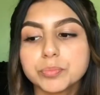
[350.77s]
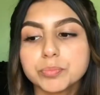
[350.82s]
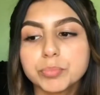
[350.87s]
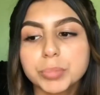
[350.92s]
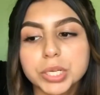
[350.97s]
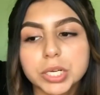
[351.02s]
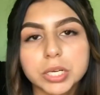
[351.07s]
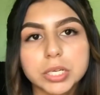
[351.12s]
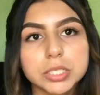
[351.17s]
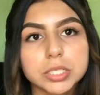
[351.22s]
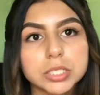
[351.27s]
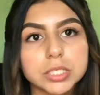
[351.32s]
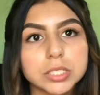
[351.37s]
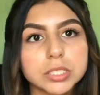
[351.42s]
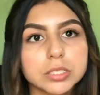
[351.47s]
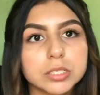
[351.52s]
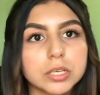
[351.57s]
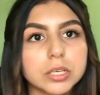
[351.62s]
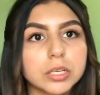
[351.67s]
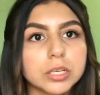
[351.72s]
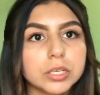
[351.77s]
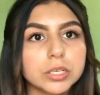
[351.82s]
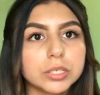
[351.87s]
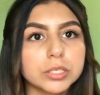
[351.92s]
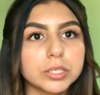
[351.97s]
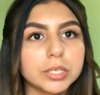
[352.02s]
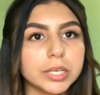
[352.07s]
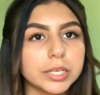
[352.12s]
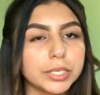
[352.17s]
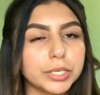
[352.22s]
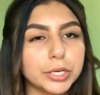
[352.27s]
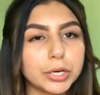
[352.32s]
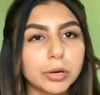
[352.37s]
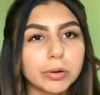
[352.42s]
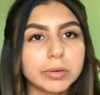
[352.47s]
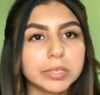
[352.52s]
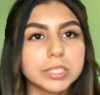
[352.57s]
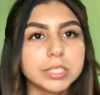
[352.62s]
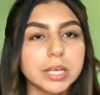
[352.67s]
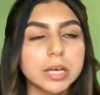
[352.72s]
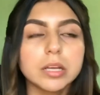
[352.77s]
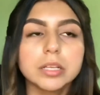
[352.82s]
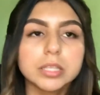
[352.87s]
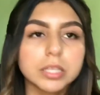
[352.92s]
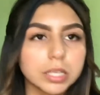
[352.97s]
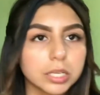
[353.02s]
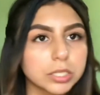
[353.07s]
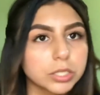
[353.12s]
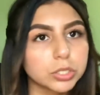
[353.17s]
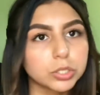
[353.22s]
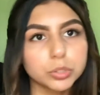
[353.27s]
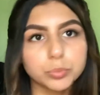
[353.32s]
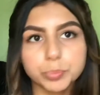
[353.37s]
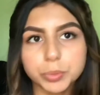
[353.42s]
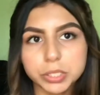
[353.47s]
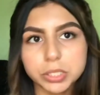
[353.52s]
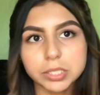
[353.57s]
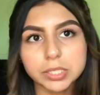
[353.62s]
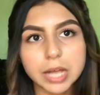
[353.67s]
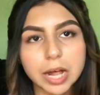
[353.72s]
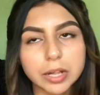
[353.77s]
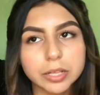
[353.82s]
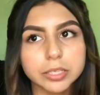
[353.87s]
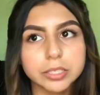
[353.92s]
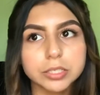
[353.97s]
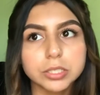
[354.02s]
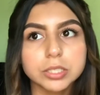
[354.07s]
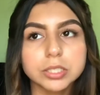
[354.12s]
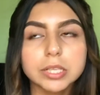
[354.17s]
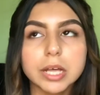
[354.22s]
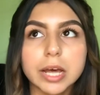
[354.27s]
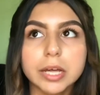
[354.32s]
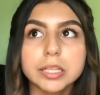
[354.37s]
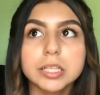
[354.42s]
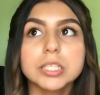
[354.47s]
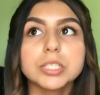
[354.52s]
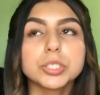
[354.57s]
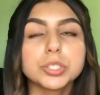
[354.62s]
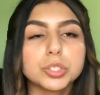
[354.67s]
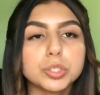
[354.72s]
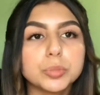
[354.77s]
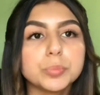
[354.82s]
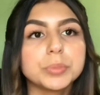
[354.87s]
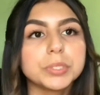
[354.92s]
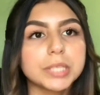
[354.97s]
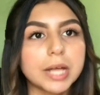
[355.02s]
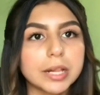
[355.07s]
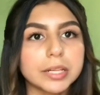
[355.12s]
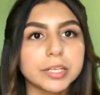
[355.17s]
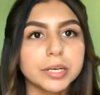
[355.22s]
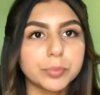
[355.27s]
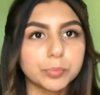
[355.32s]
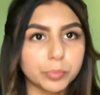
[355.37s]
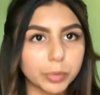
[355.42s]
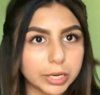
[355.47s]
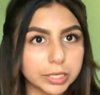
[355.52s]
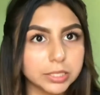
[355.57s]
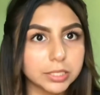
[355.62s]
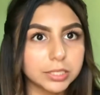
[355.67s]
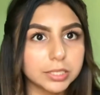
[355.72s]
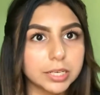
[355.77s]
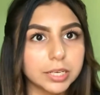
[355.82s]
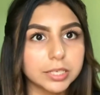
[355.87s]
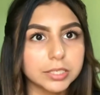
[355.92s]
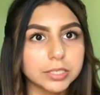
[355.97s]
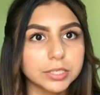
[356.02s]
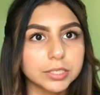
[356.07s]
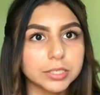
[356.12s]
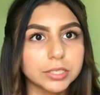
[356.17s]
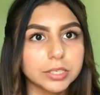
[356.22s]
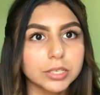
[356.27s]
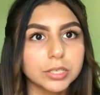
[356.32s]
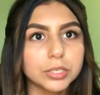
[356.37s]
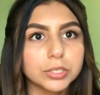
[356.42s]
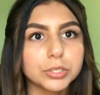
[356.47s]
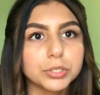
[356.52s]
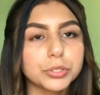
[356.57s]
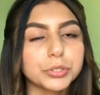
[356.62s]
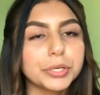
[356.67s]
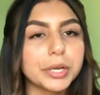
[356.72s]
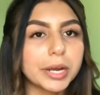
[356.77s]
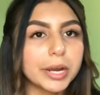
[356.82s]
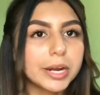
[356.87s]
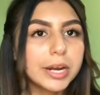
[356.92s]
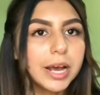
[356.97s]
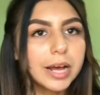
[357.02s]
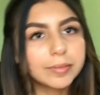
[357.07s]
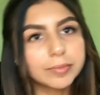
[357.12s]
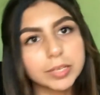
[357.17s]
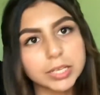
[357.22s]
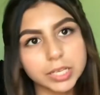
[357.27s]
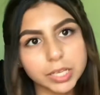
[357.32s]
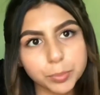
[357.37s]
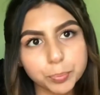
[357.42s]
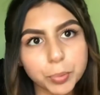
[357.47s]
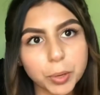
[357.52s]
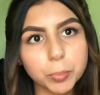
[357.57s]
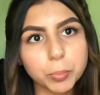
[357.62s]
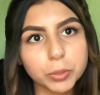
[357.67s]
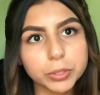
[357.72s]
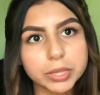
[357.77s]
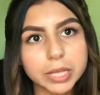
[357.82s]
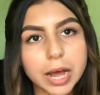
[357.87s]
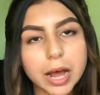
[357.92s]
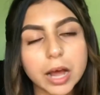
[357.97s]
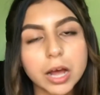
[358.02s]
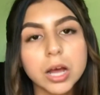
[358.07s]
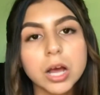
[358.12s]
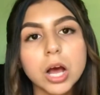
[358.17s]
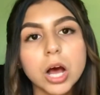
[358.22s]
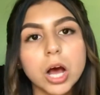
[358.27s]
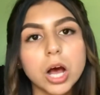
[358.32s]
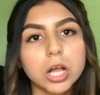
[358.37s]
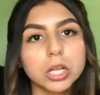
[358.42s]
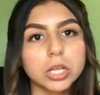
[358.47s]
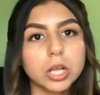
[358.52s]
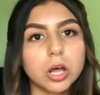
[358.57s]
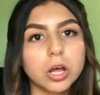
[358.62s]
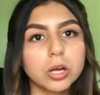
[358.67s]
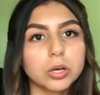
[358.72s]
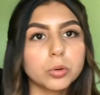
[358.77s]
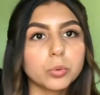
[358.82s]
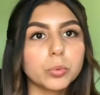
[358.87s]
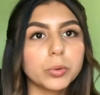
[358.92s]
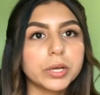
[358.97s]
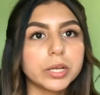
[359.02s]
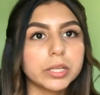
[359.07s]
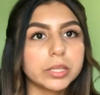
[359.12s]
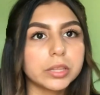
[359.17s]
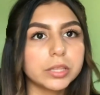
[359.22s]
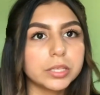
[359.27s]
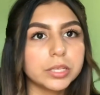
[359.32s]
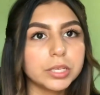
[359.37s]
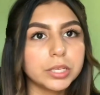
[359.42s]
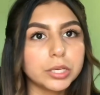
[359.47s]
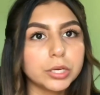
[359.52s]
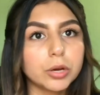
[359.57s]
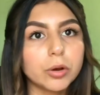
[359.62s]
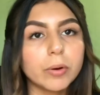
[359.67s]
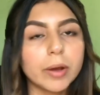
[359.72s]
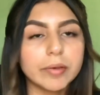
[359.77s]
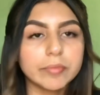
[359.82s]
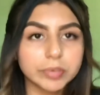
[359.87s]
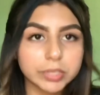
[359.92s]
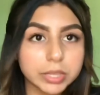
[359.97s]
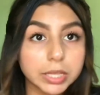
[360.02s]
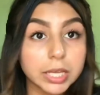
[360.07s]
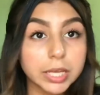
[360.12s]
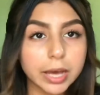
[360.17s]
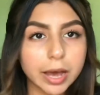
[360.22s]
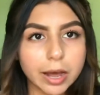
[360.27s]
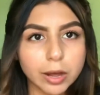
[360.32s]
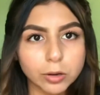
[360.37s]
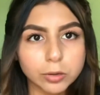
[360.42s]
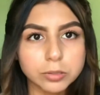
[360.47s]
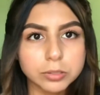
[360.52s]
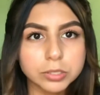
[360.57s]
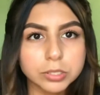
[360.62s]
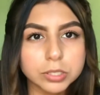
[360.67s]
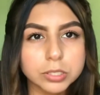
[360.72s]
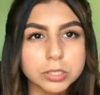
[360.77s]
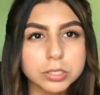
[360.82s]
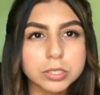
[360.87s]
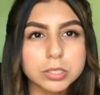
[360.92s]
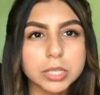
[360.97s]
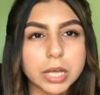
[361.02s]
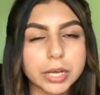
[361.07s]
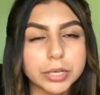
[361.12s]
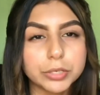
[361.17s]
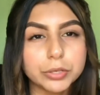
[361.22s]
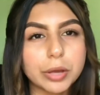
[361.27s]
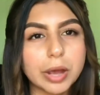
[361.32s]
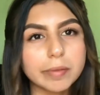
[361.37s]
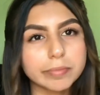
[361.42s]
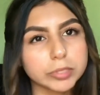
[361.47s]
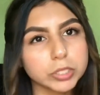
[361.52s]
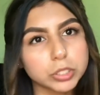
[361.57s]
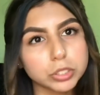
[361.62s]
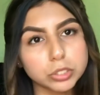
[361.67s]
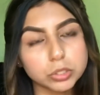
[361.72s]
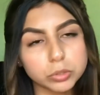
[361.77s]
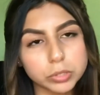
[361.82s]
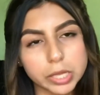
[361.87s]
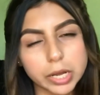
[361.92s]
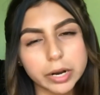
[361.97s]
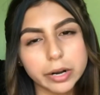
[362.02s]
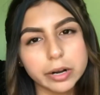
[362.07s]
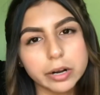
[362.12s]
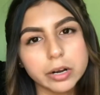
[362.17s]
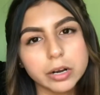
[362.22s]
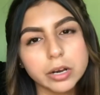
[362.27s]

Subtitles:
because it's endless soup, salad, and breadsticks. So you're gonna have to keep up with that along with everything else that you have to do there.